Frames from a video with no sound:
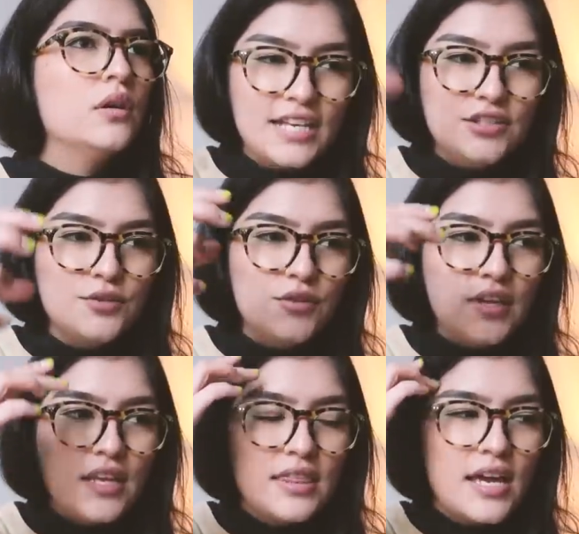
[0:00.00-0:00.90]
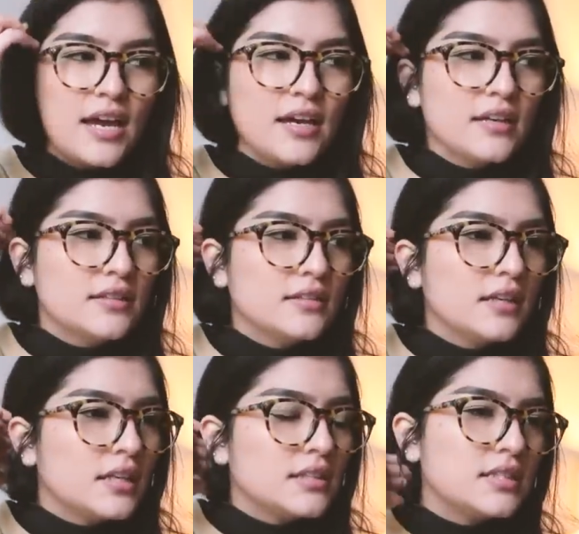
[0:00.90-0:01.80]
I do think that
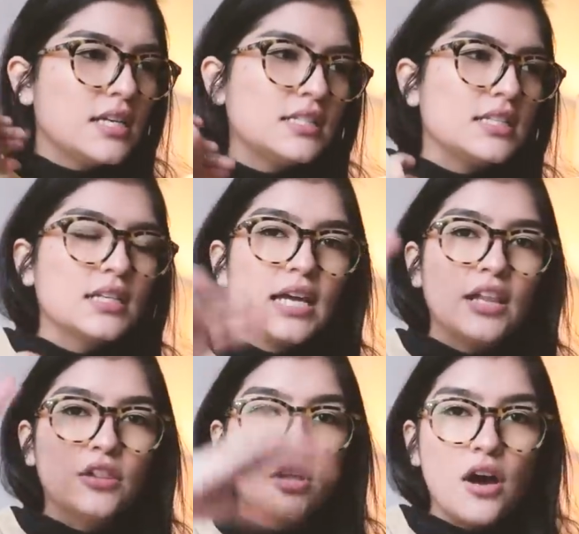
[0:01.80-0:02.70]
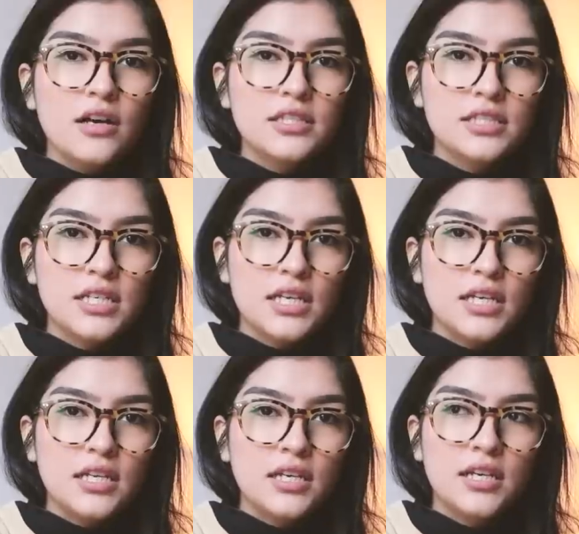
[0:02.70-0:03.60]
it's easy to get lost
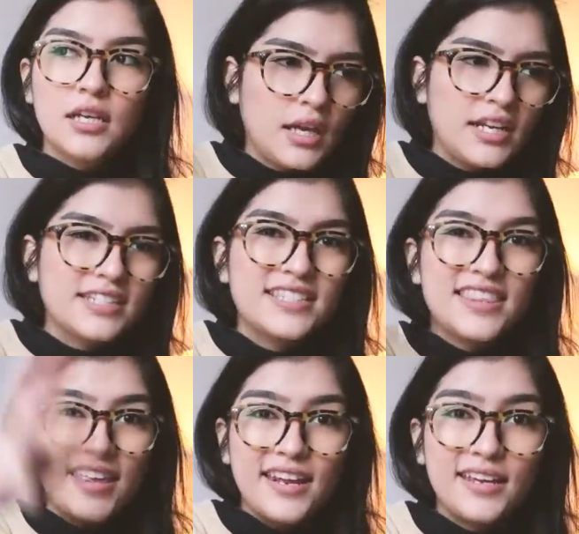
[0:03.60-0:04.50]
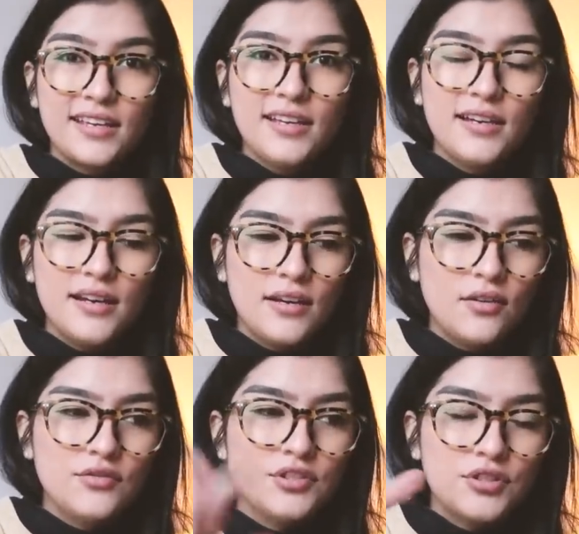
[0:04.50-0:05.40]
in an aesthetic
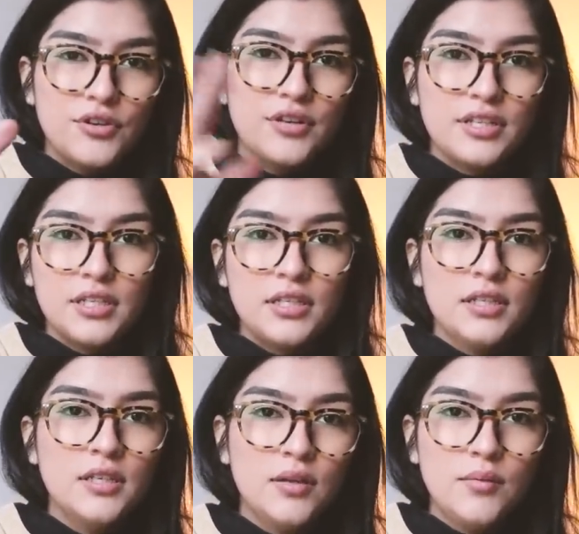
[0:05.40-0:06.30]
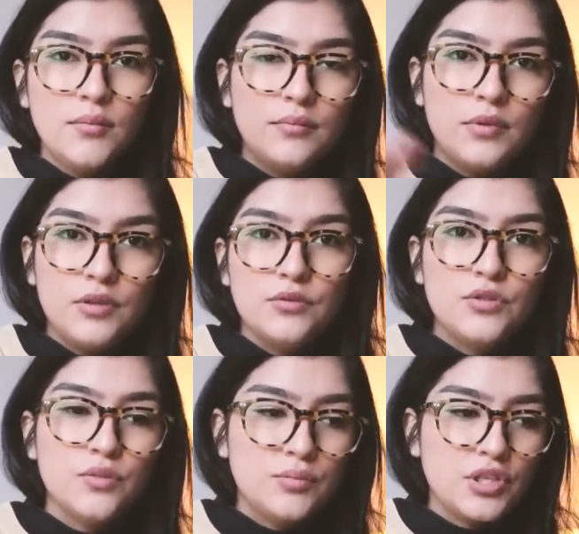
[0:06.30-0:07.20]
of certain
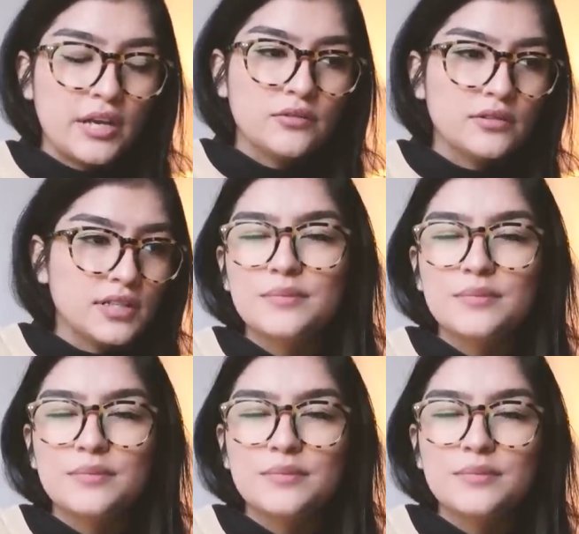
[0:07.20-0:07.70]
YouTube channel.